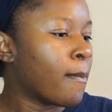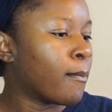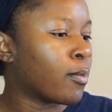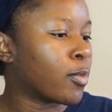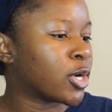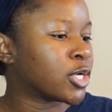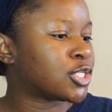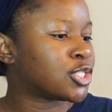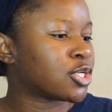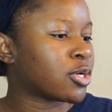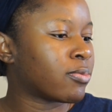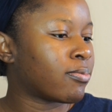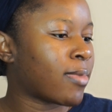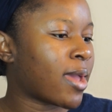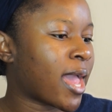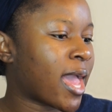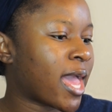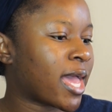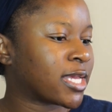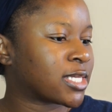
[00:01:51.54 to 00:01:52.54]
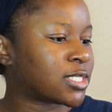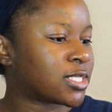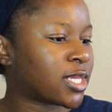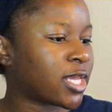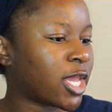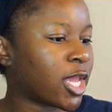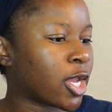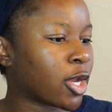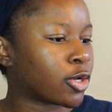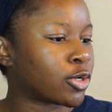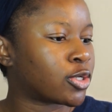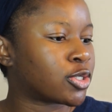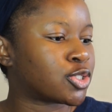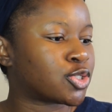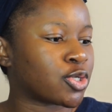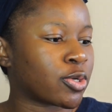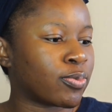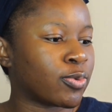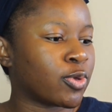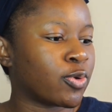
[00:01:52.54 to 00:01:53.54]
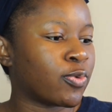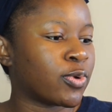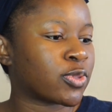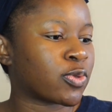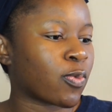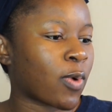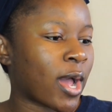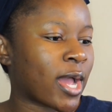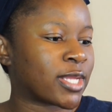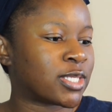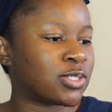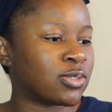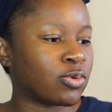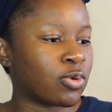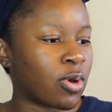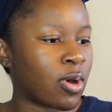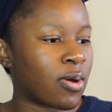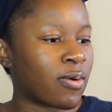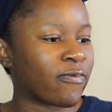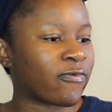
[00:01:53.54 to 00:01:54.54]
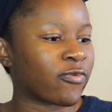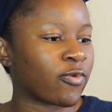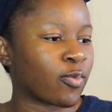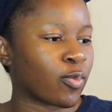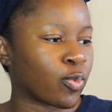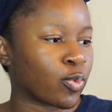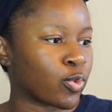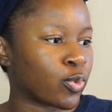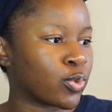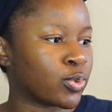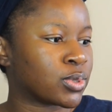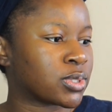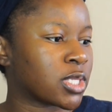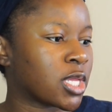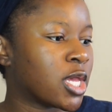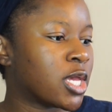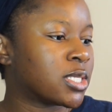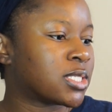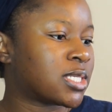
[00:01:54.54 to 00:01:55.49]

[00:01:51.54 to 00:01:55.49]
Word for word: Moisture mask to hair, distribute with Y2 comb from roots